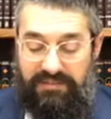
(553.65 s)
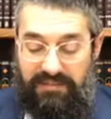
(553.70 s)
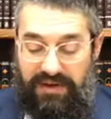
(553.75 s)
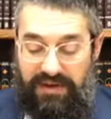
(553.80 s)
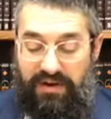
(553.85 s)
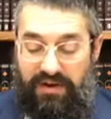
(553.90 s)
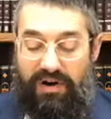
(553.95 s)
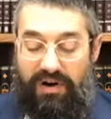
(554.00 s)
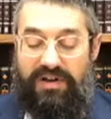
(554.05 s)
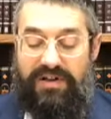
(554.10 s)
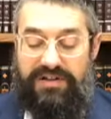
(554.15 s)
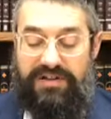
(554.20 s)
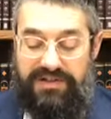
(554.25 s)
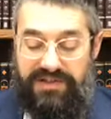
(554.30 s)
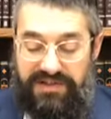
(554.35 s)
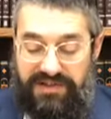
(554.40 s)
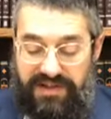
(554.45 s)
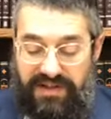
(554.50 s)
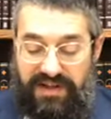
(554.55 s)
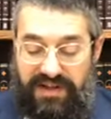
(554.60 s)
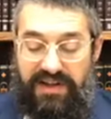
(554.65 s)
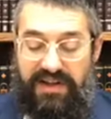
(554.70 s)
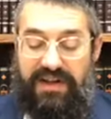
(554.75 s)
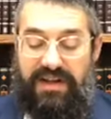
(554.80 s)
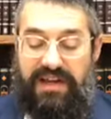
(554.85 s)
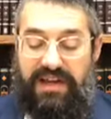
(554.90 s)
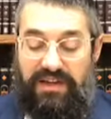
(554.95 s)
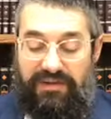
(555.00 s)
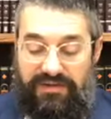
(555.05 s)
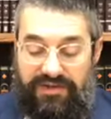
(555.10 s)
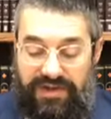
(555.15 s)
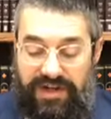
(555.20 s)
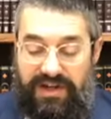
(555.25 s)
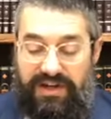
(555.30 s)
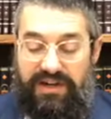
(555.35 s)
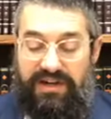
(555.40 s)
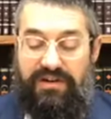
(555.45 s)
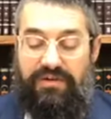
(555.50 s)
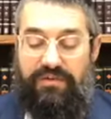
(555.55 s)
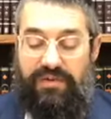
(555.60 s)
because he or
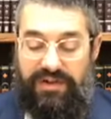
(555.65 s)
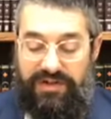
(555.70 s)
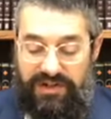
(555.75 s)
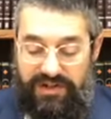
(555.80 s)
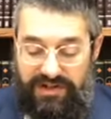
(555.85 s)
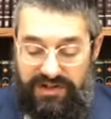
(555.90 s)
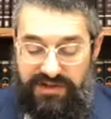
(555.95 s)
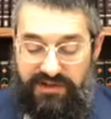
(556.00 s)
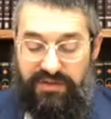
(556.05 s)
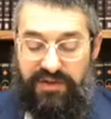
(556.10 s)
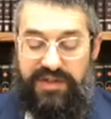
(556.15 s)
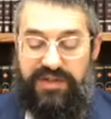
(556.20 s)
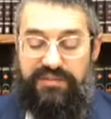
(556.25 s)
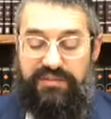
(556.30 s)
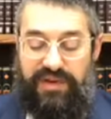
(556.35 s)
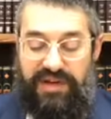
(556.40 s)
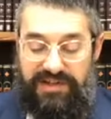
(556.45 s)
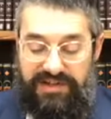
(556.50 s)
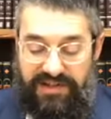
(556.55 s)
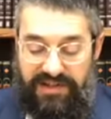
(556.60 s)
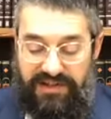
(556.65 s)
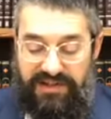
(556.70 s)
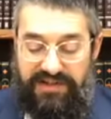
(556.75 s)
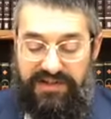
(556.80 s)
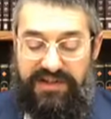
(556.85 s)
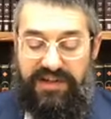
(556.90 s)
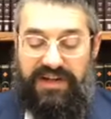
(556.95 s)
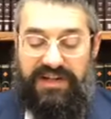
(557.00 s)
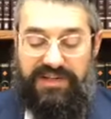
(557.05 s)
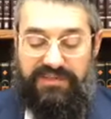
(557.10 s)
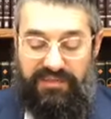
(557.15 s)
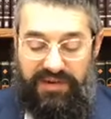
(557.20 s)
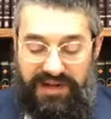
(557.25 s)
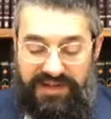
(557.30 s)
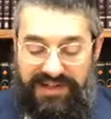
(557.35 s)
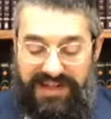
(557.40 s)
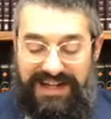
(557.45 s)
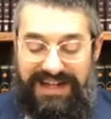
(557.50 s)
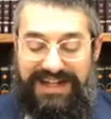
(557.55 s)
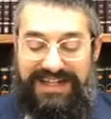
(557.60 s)
she wishes to expresses,
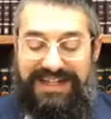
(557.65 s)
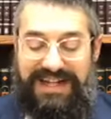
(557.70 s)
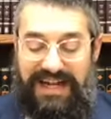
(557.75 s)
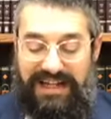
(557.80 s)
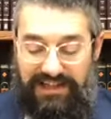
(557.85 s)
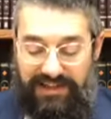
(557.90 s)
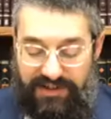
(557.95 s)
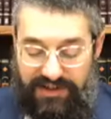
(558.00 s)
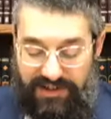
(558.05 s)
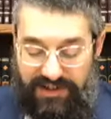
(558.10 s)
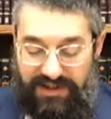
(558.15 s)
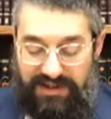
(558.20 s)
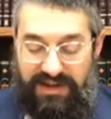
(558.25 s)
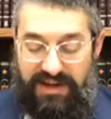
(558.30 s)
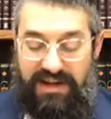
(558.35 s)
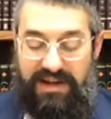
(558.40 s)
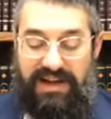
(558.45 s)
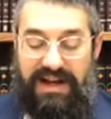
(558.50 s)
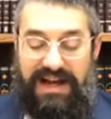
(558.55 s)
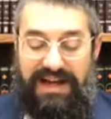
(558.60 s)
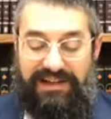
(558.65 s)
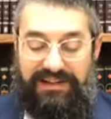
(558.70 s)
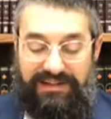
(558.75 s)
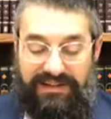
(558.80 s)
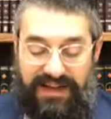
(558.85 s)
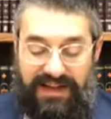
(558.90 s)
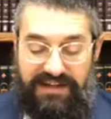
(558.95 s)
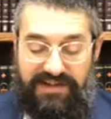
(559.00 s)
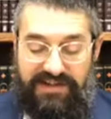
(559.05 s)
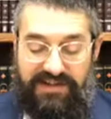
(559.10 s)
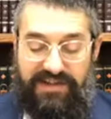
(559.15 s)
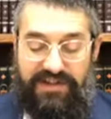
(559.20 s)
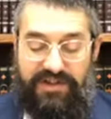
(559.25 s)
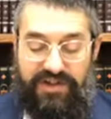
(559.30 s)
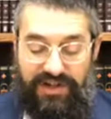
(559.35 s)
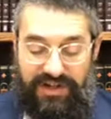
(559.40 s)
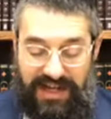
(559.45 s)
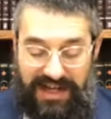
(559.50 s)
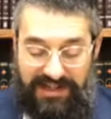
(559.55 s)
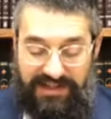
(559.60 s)
express and acknowledge al nes
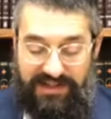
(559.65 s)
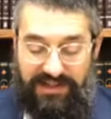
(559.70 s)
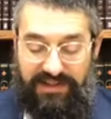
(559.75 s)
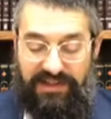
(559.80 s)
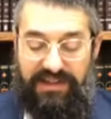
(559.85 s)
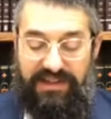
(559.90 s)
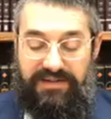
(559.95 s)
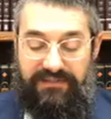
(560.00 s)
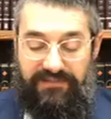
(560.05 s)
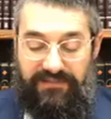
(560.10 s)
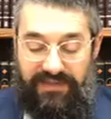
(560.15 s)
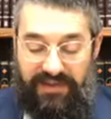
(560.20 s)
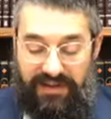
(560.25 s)
shenasale,